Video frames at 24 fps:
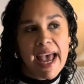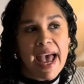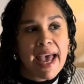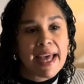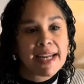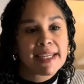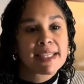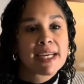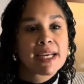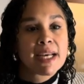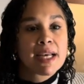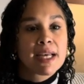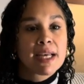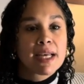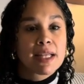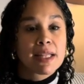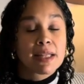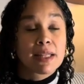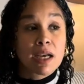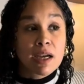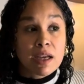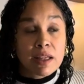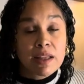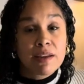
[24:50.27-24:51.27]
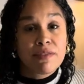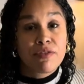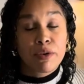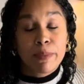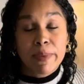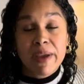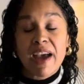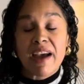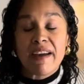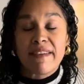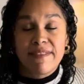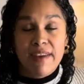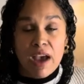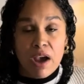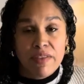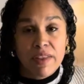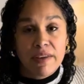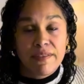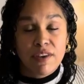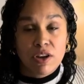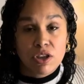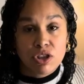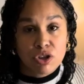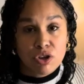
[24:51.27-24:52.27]
And luckily for me, I found the
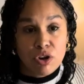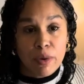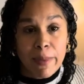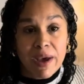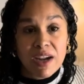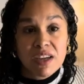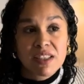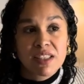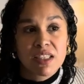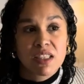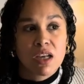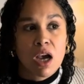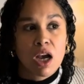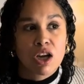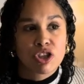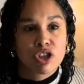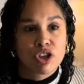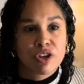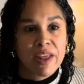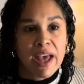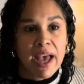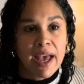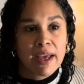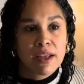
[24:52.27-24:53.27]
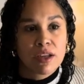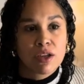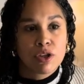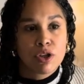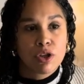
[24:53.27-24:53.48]
functional medicine doctor that,